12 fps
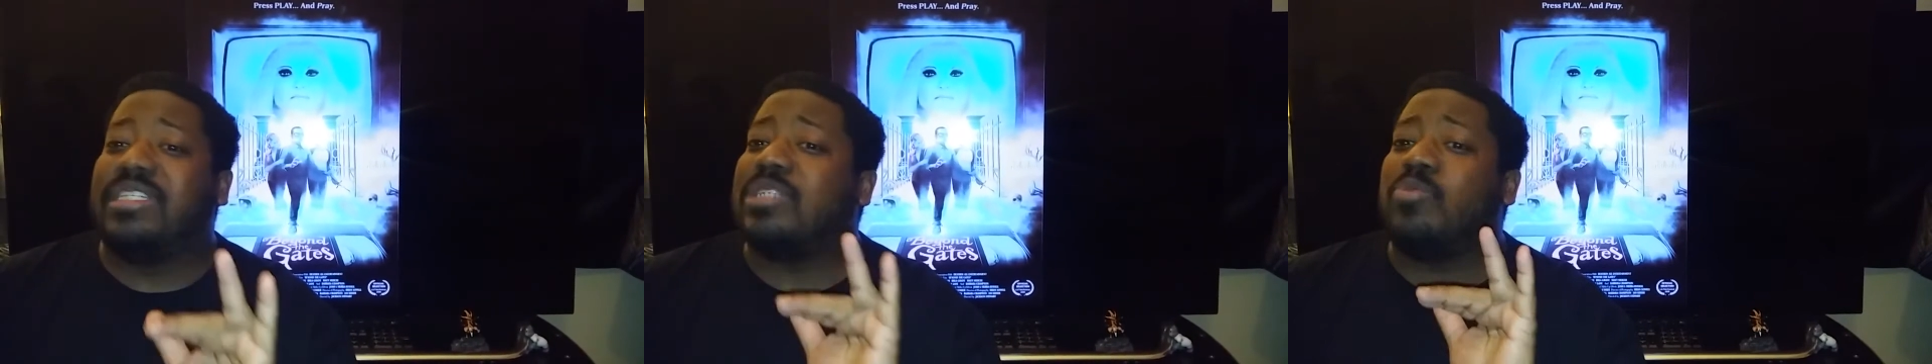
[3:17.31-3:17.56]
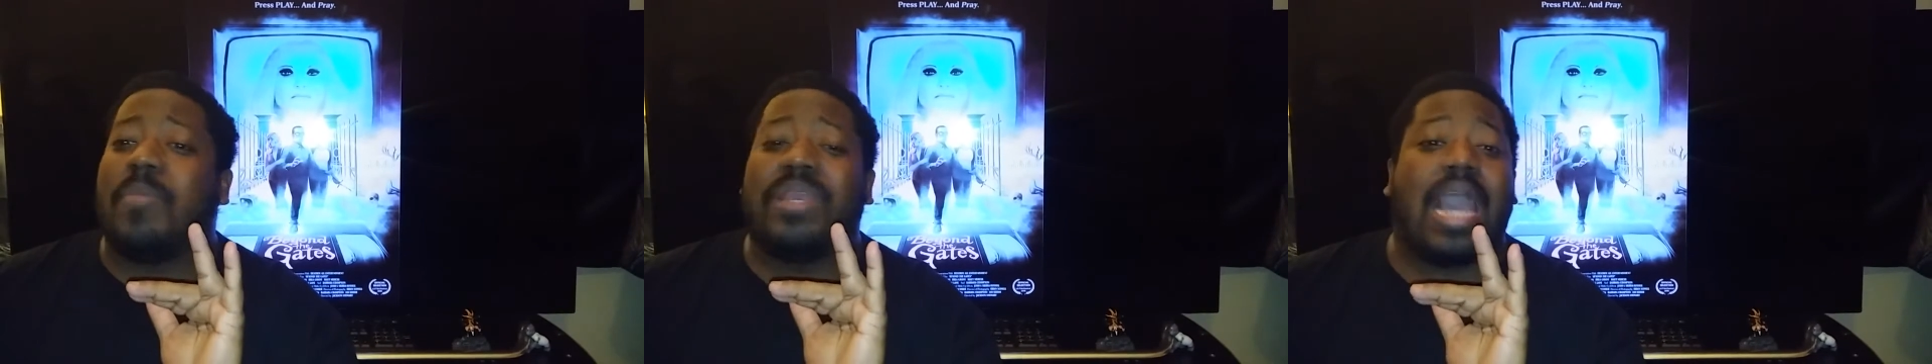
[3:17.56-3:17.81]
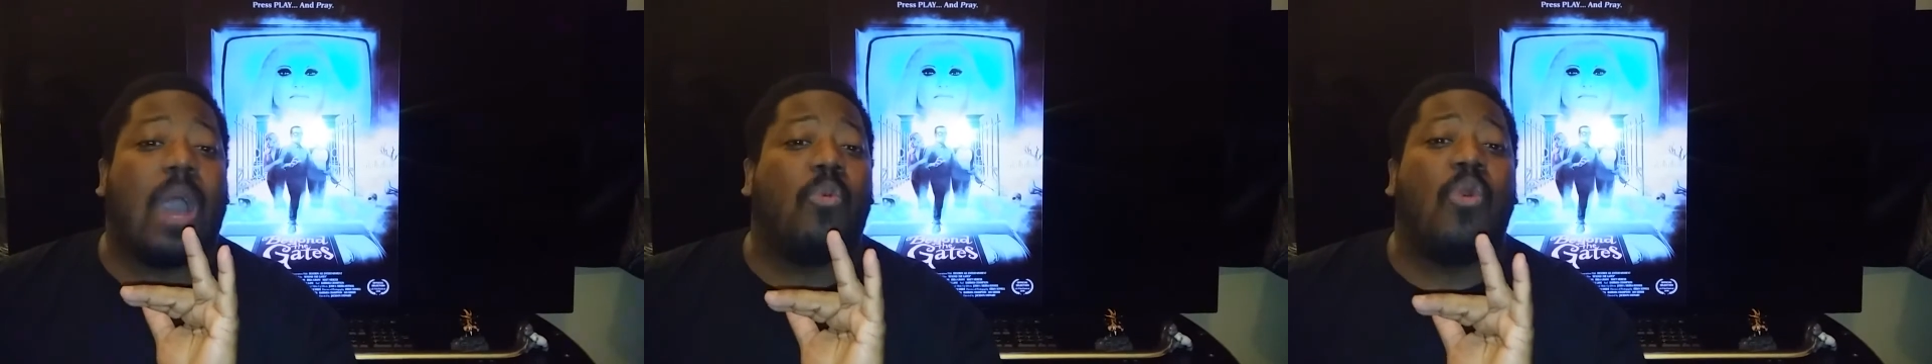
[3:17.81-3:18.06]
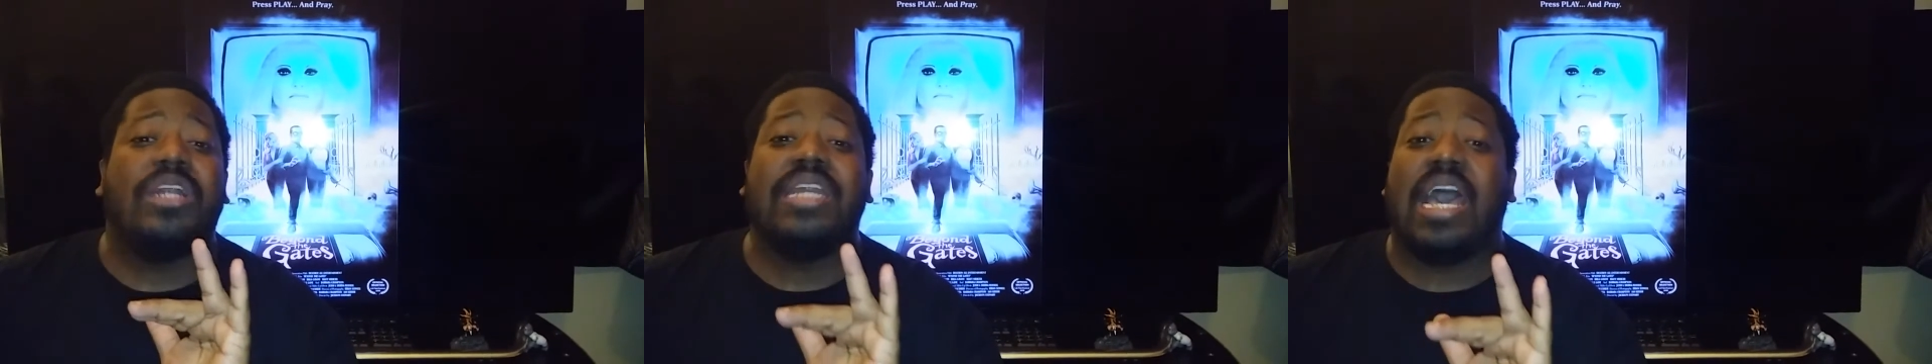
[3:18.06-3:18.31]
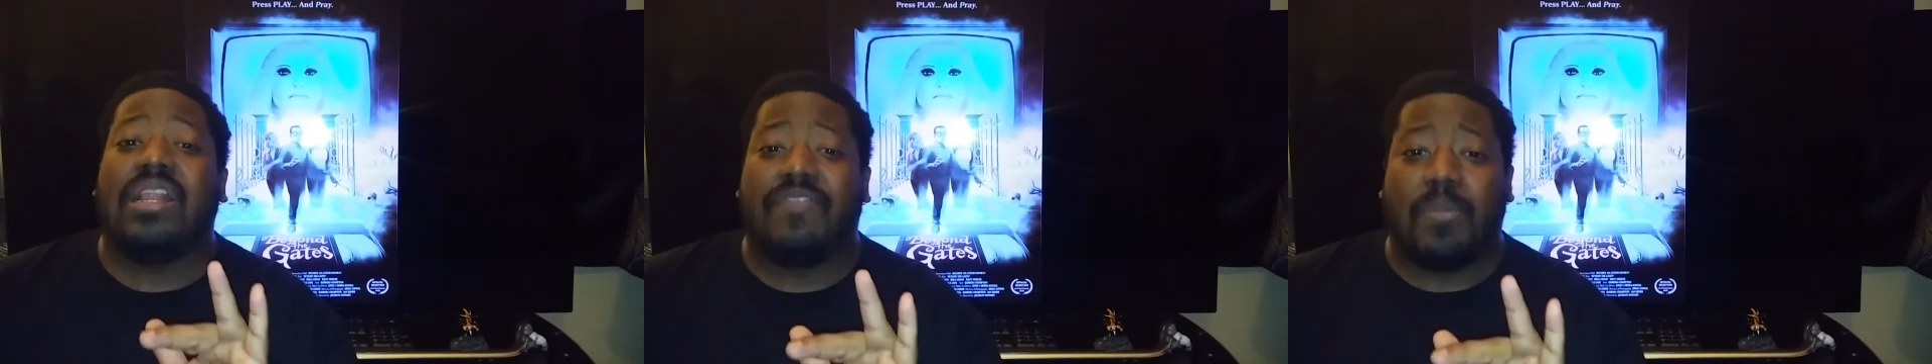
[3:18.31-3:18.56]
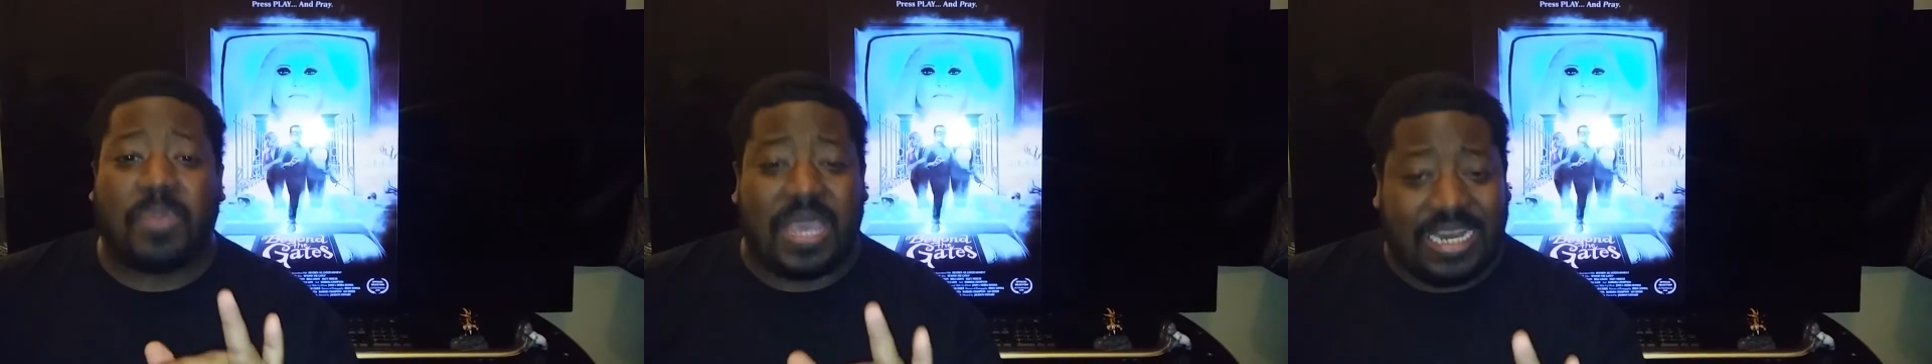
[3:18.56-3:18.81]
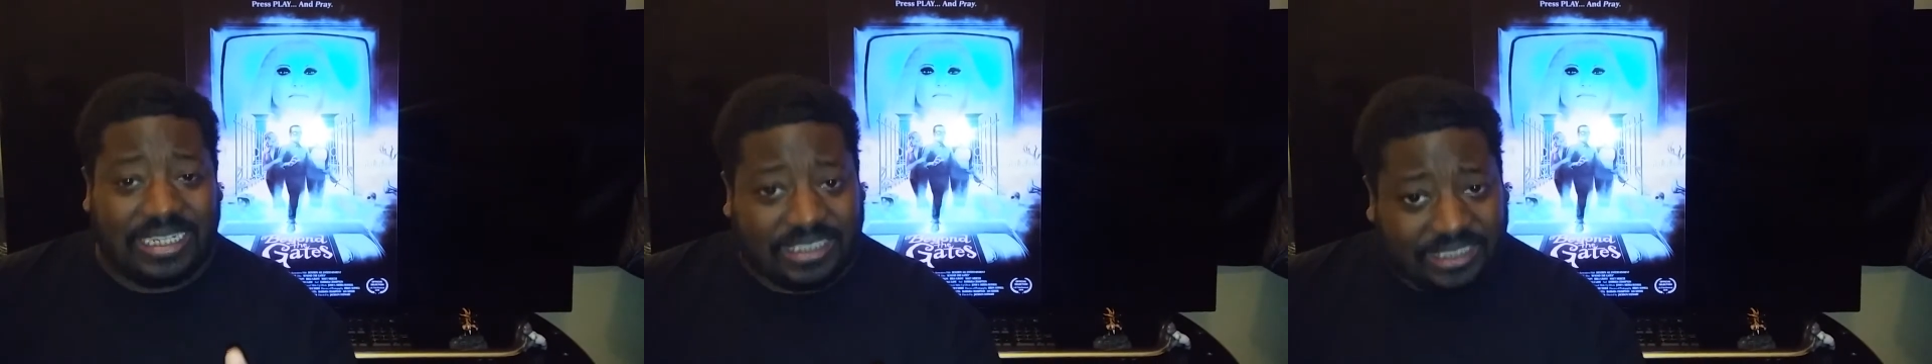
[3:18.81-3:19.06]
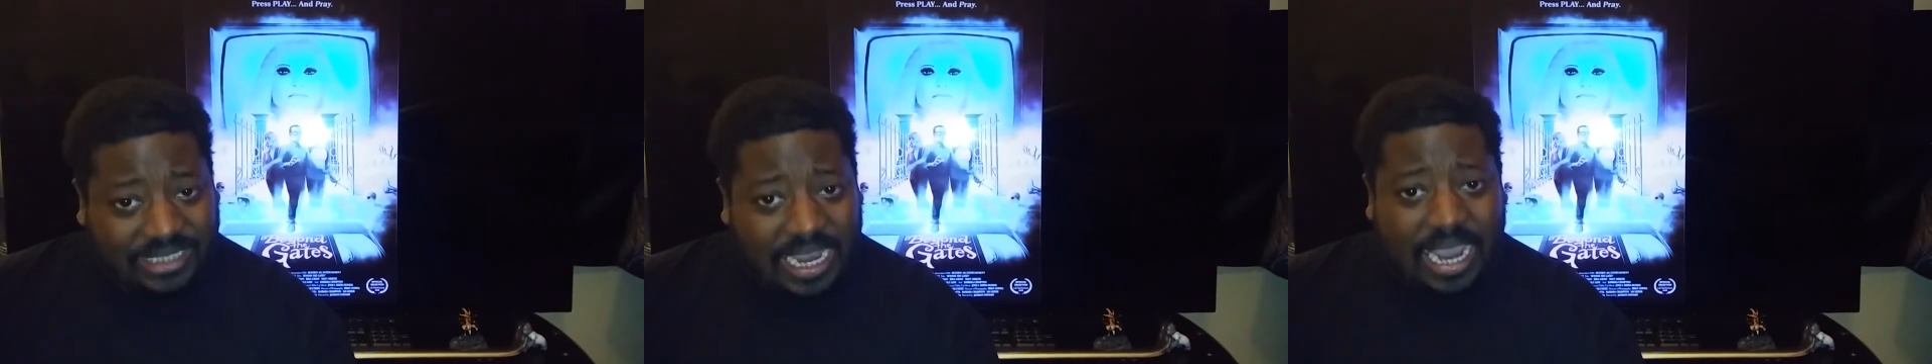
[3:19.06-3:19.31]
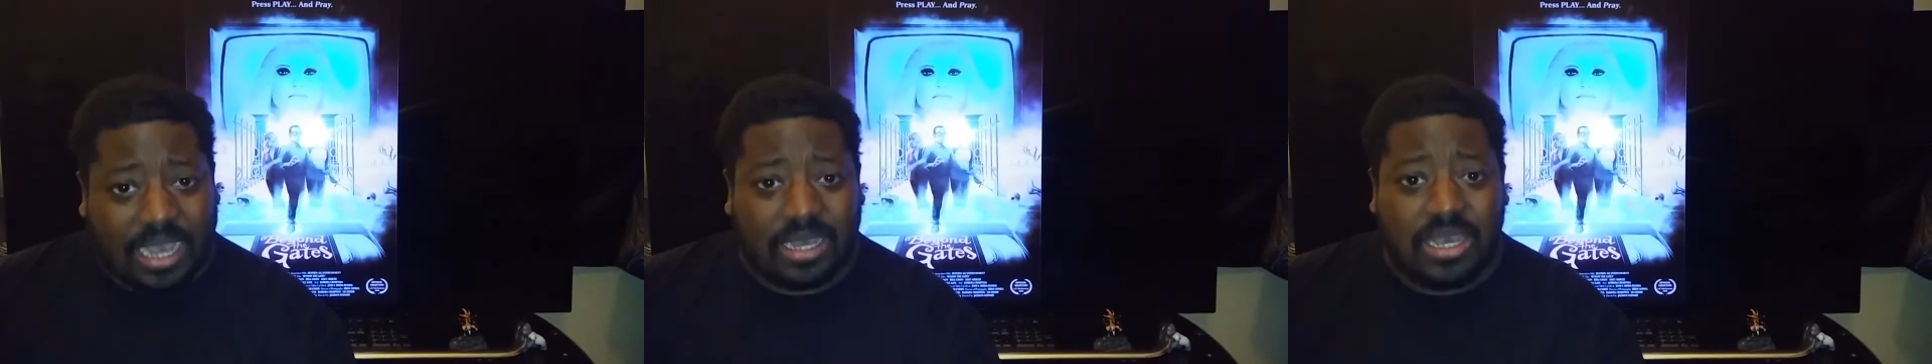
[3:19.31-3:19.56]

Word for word: This woman got one hell of a pen and stare